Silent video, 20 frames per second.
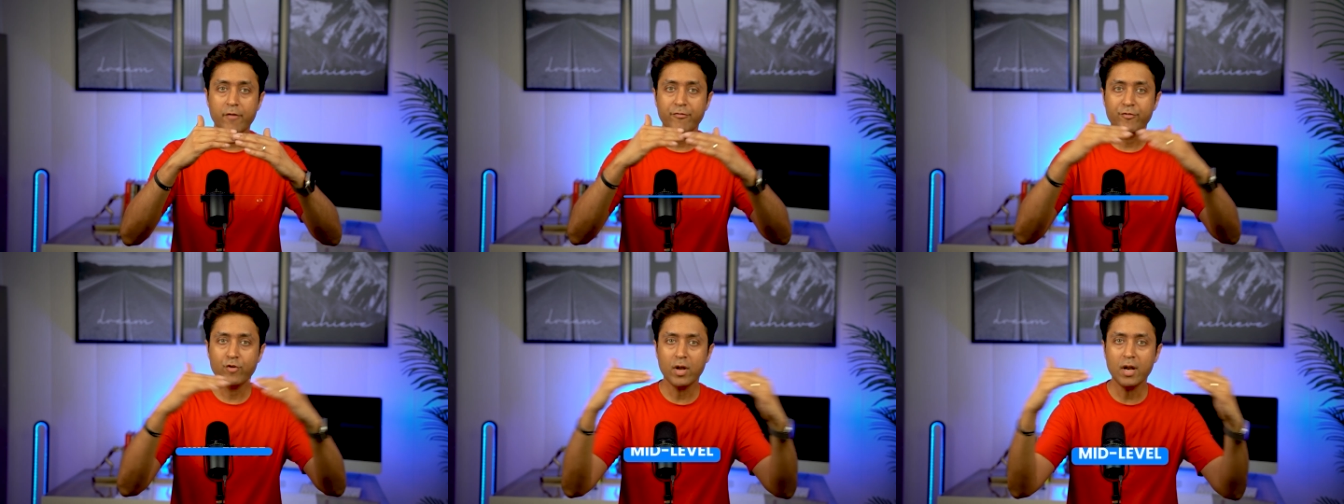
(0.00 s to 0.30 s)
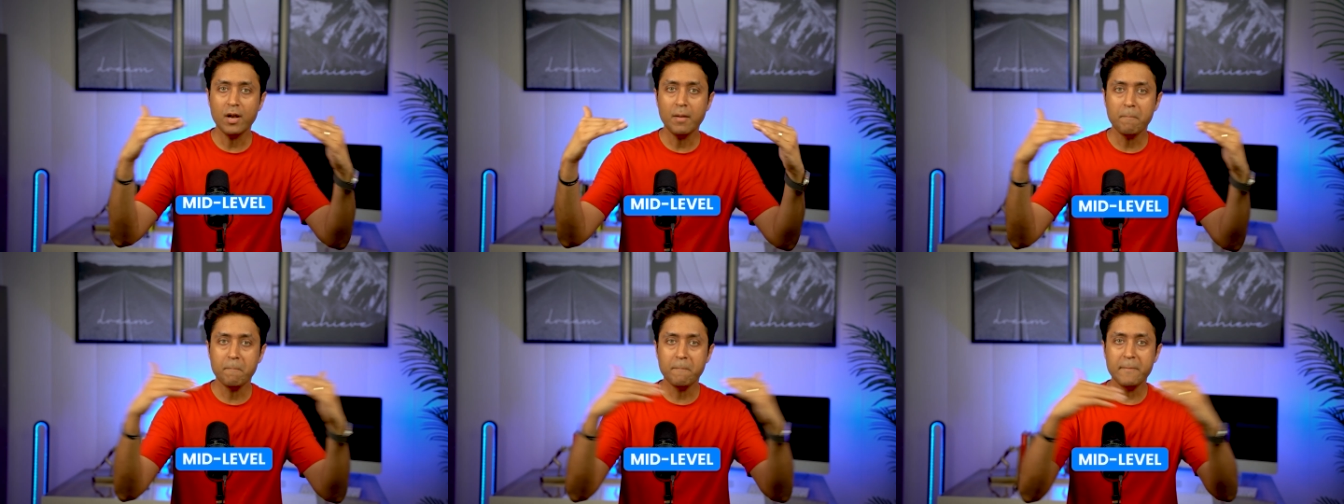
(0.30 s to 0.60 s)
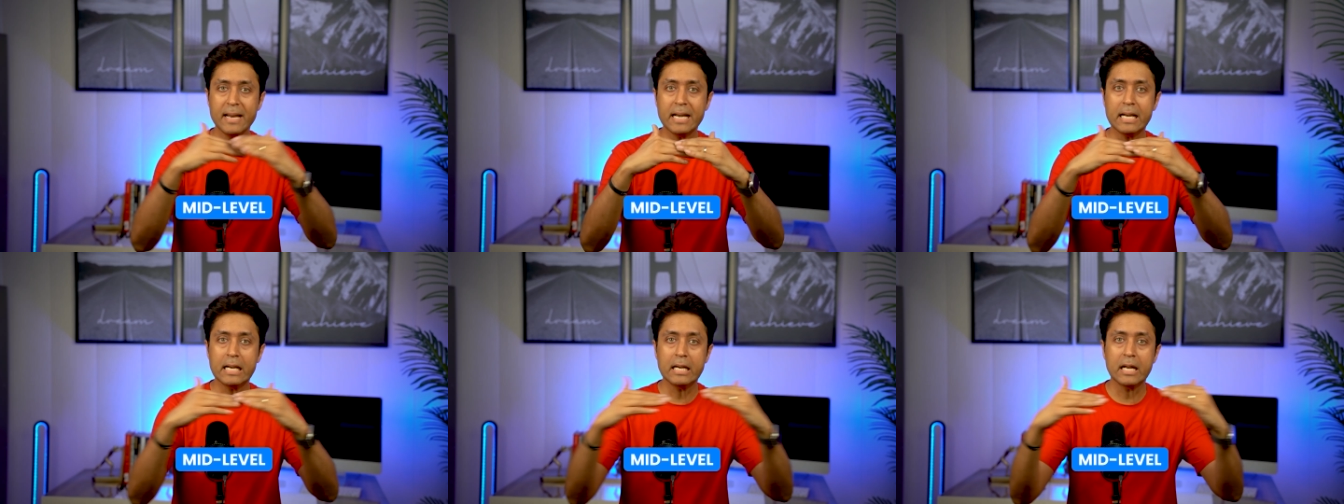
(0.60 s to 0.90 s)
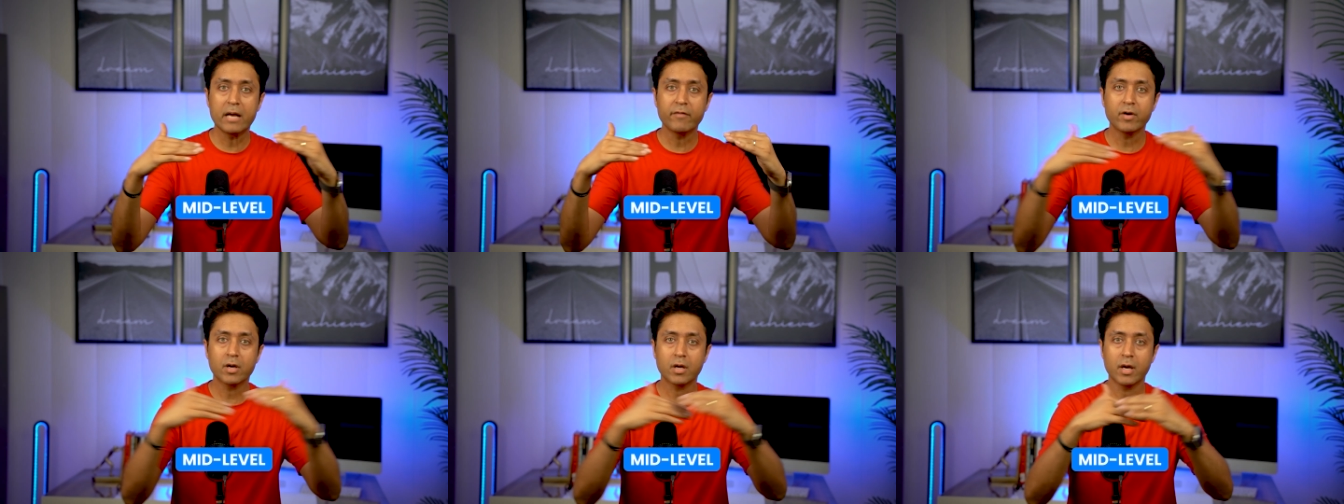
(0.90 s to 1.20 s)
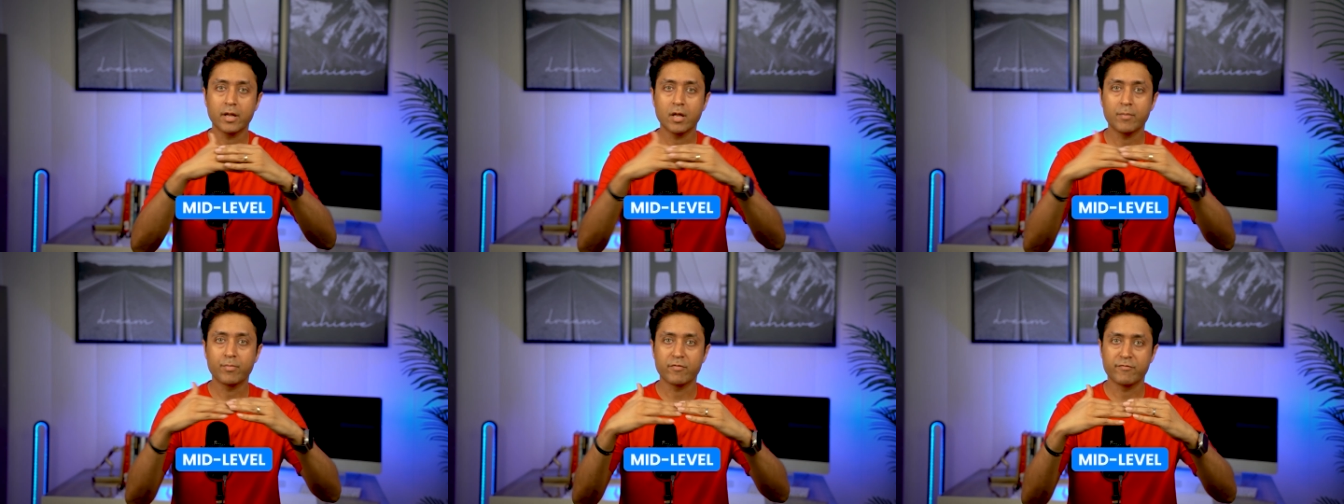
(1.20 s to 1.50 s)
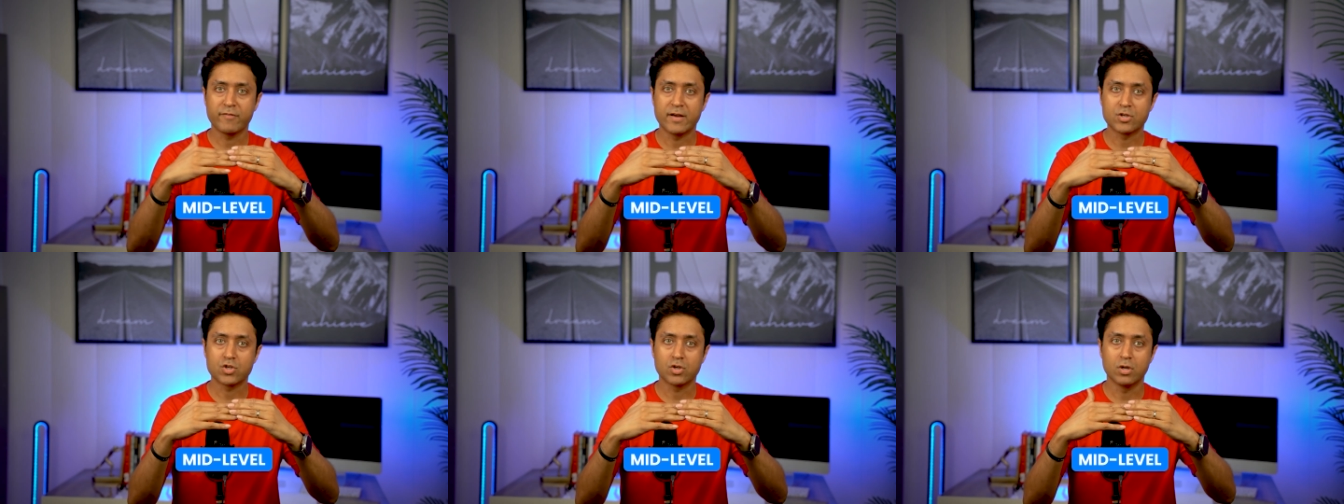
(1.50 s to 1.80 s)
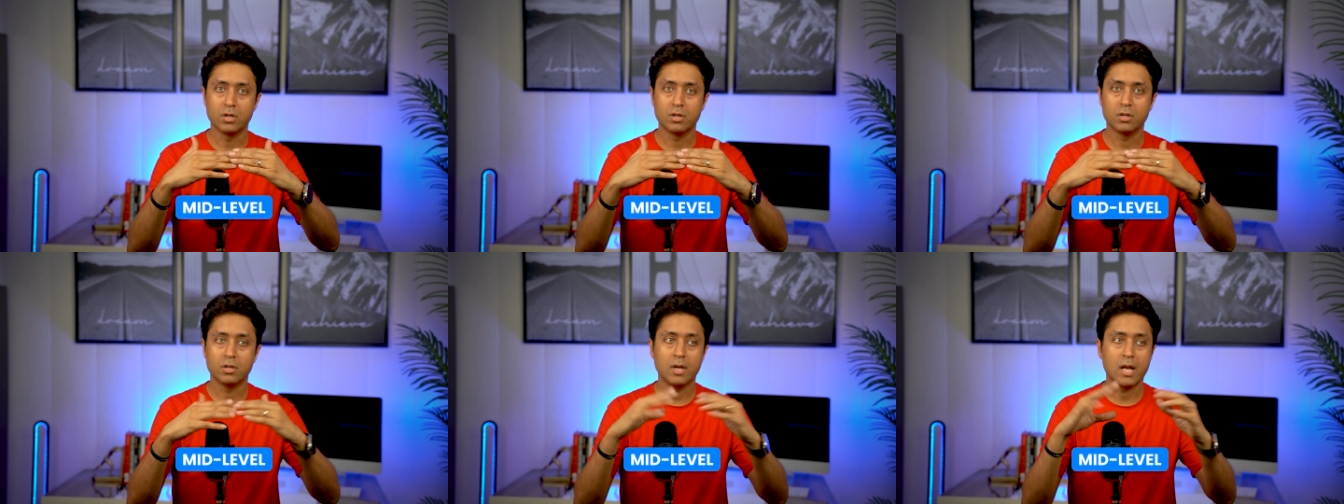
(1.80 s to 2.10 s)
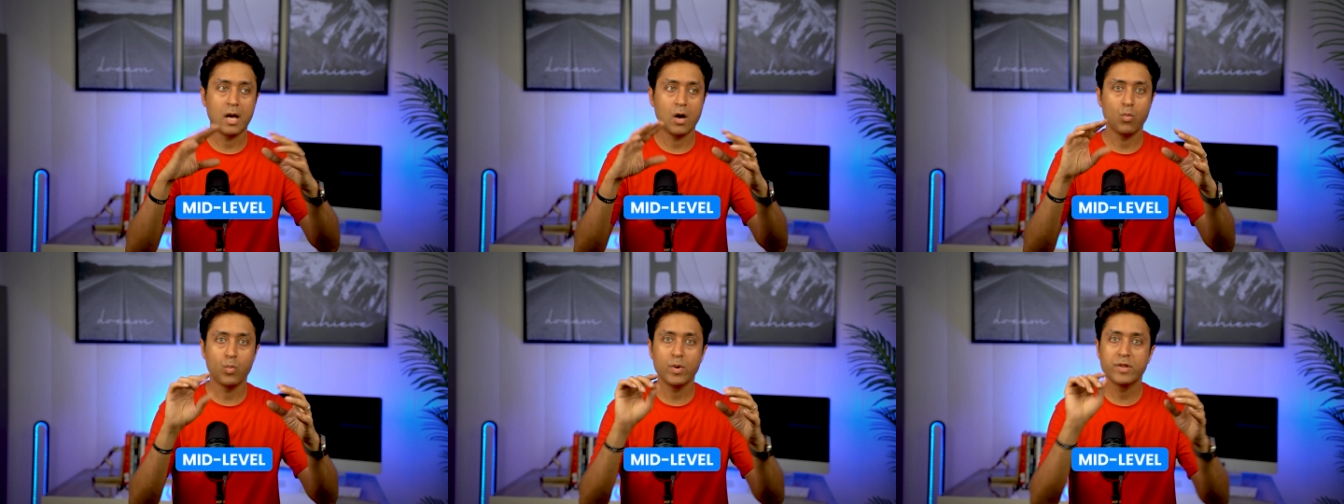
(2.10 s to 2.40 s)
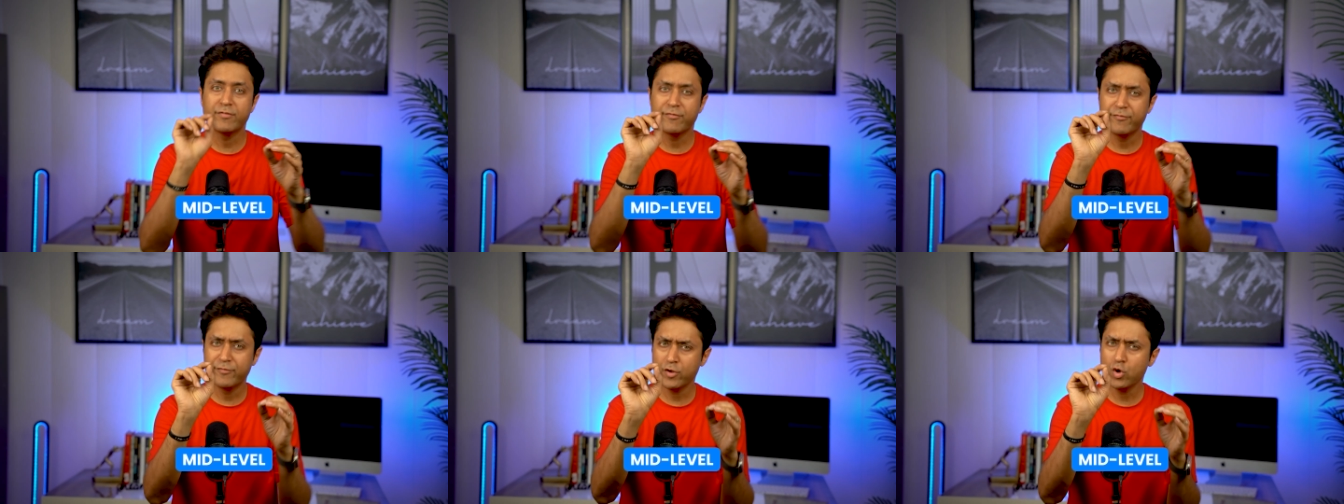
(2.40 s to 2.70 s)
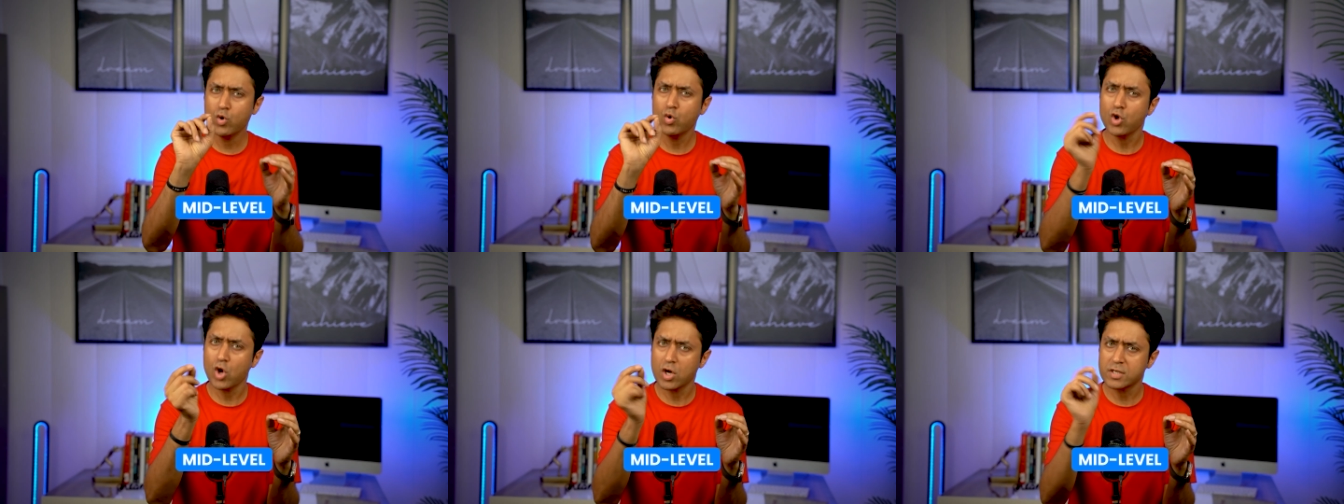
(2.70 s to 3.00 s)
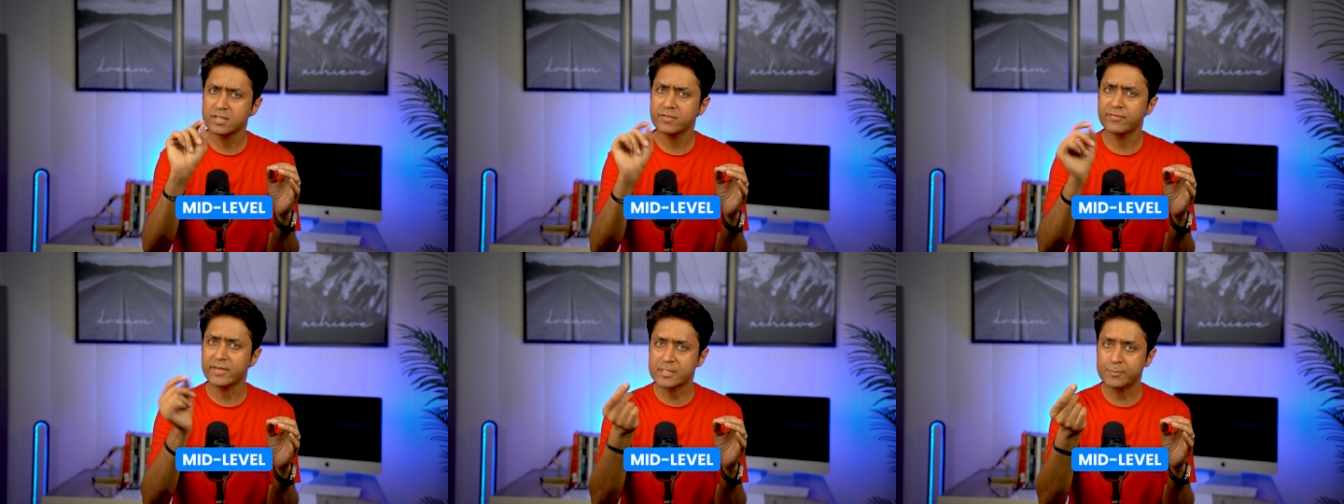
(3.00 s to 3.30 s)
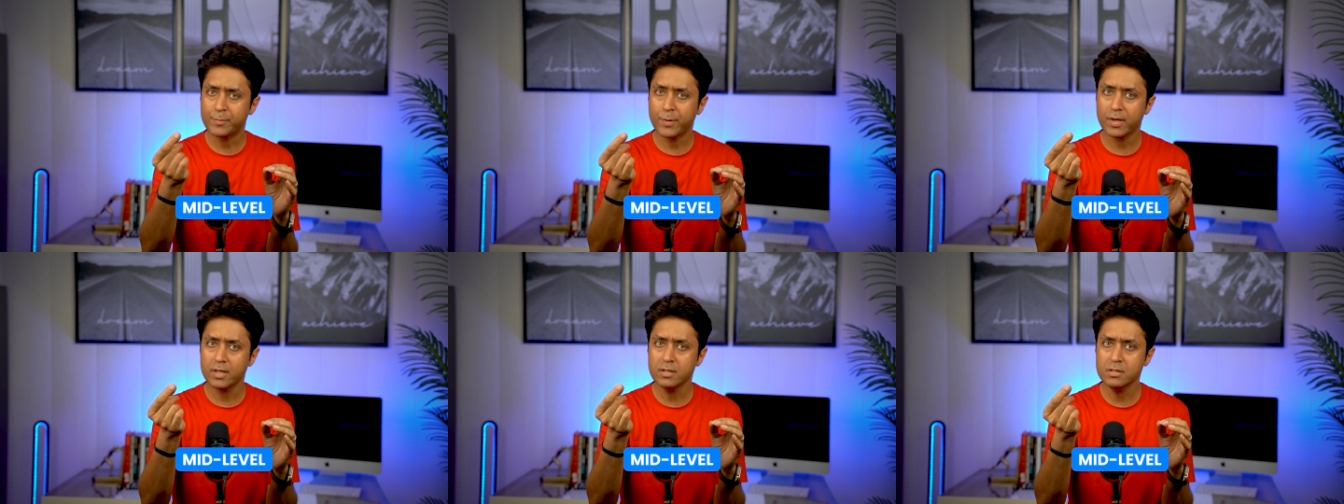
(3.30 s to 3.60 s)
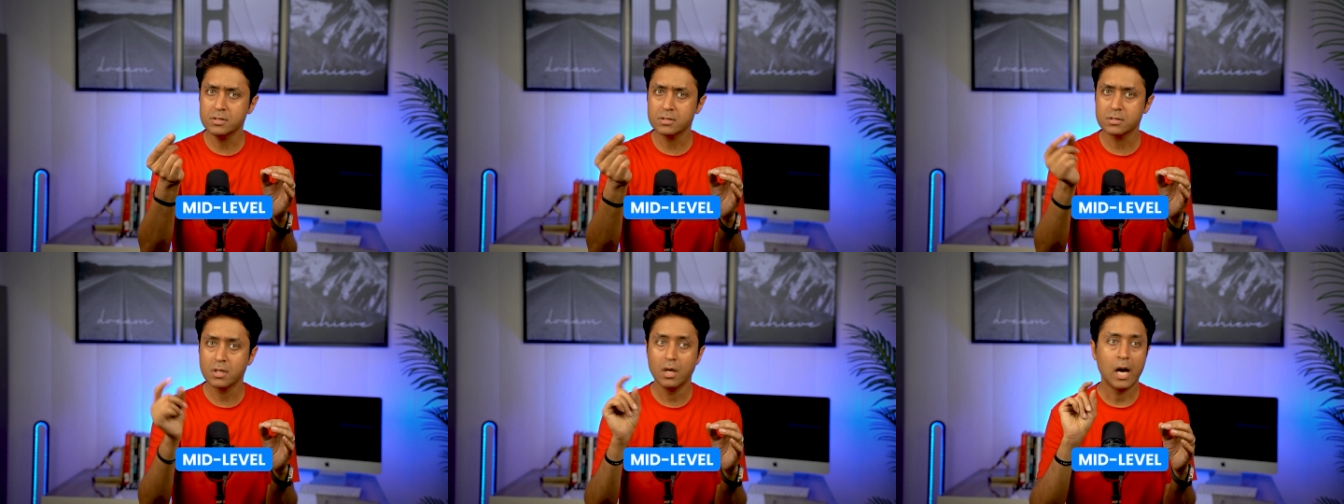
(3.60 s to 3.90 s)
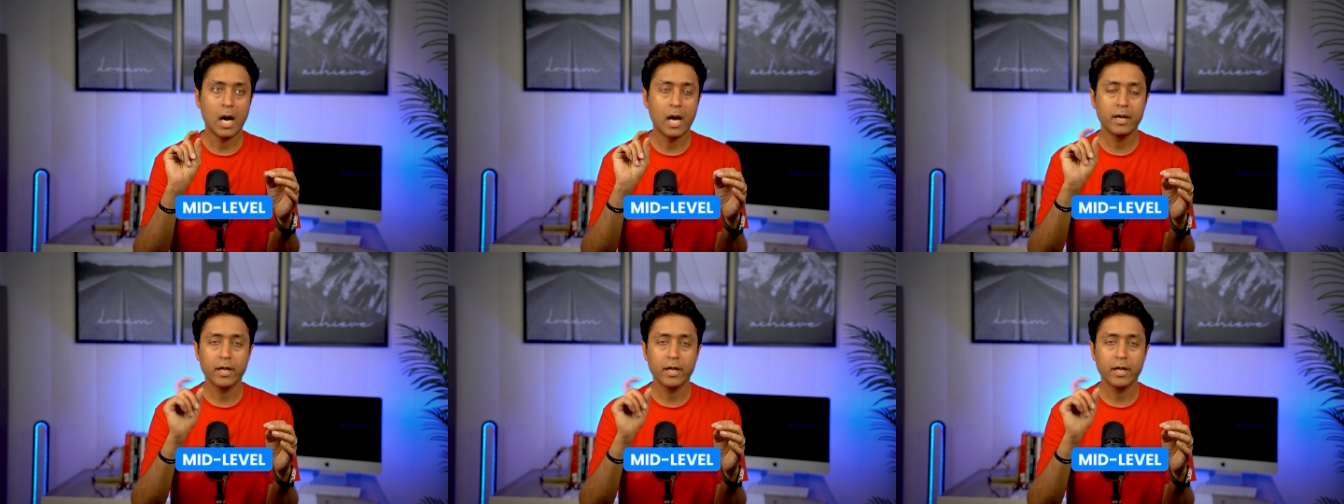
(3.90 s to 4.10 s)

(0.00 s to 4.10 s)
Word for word: If you're a mid level career professional, now with few years of experience,